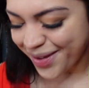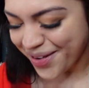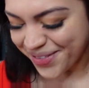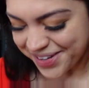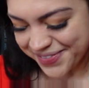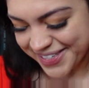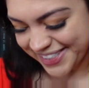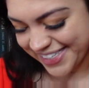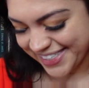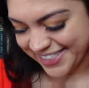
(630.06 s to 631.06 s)
One of Us
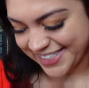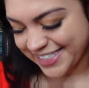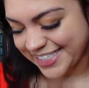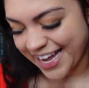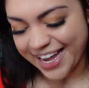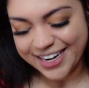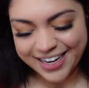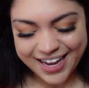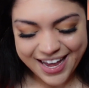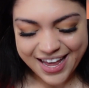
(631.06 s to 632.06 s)
is Dead
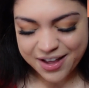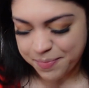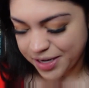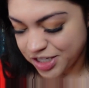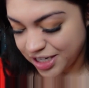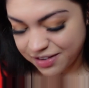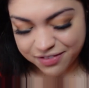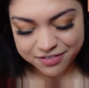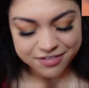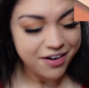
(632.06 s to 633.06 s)
by
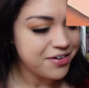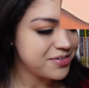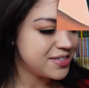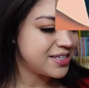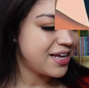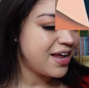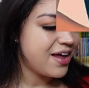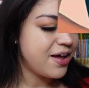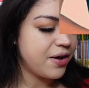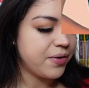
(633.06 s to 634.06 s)
Geneva Rose.
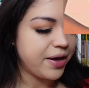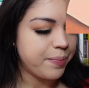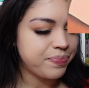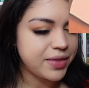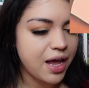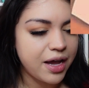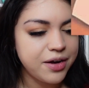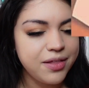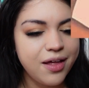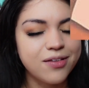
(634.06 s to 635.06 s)
Okay, I
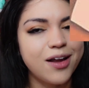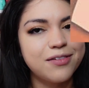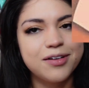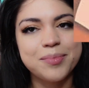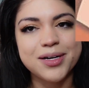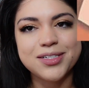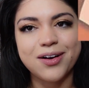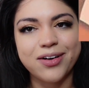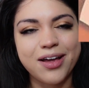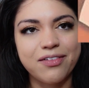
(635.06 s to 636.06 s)
know that a lot of her books
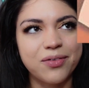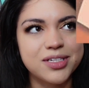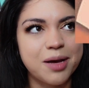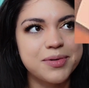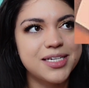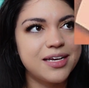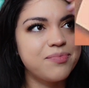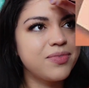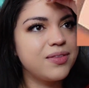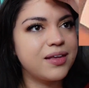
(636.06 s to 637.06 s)
are not everyone's cup of tea.
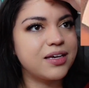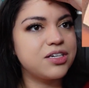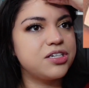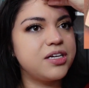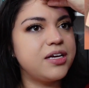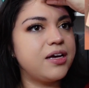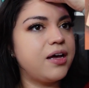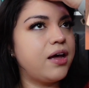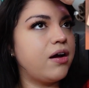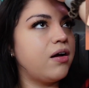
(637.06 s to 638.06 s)
Like
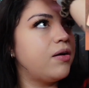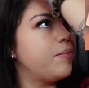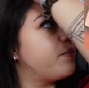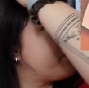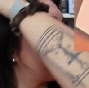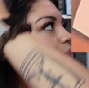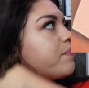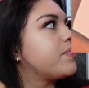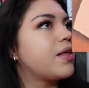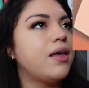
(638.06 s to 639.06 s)
she,
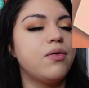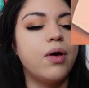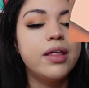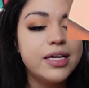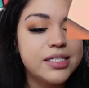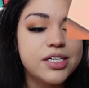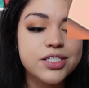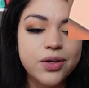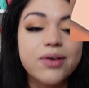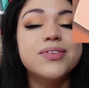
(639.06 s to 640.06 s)
at least
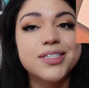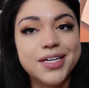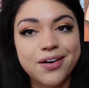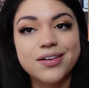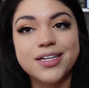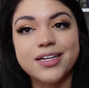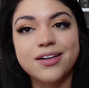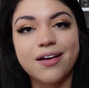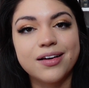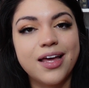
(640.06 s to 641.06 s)
so I've seen on
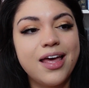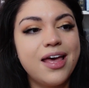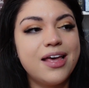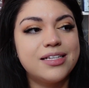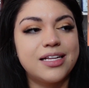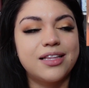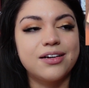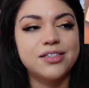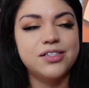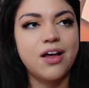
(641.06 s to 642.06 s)
TikTok, is that
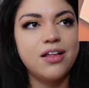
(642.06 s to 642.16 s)
there's